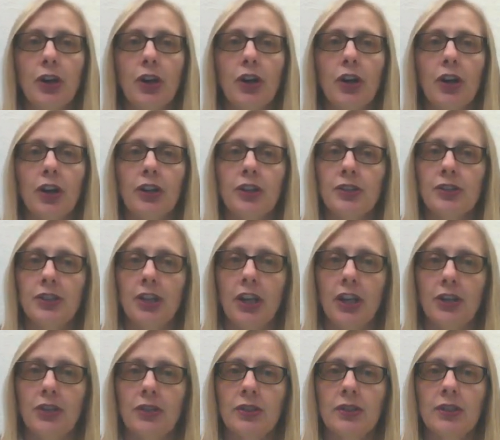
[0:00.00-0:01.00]

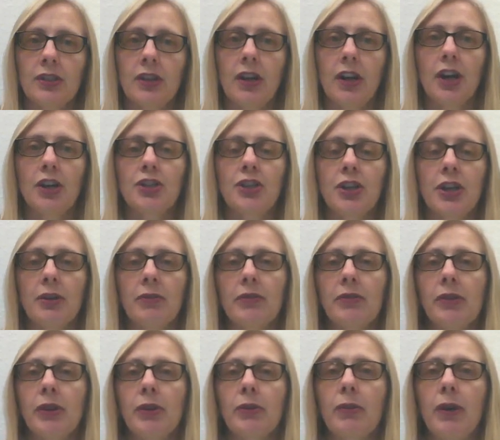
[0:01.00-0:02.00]
organizations are generally
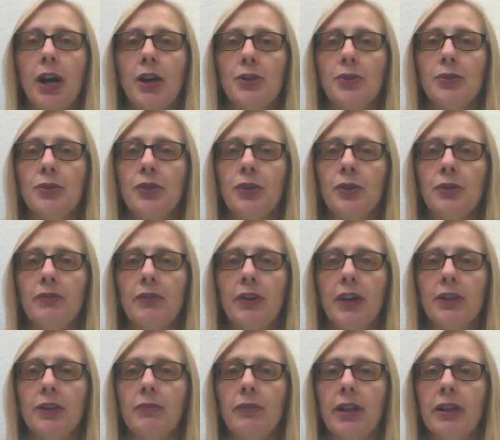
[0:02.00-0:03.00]
required to notify
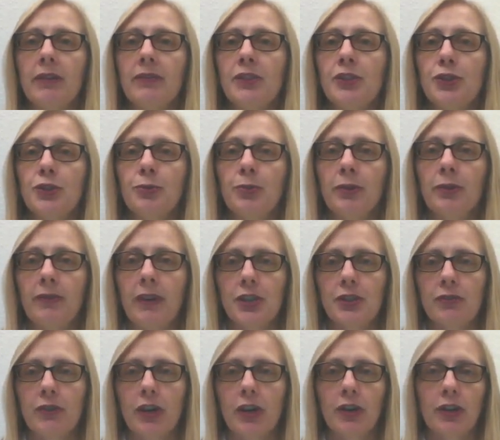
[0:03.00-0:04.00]
the relevant
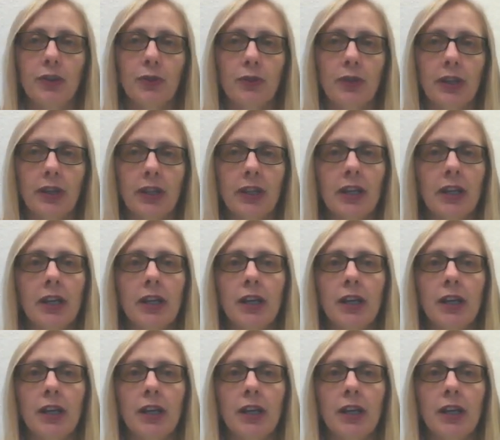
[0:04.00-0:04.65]
supervisory authority,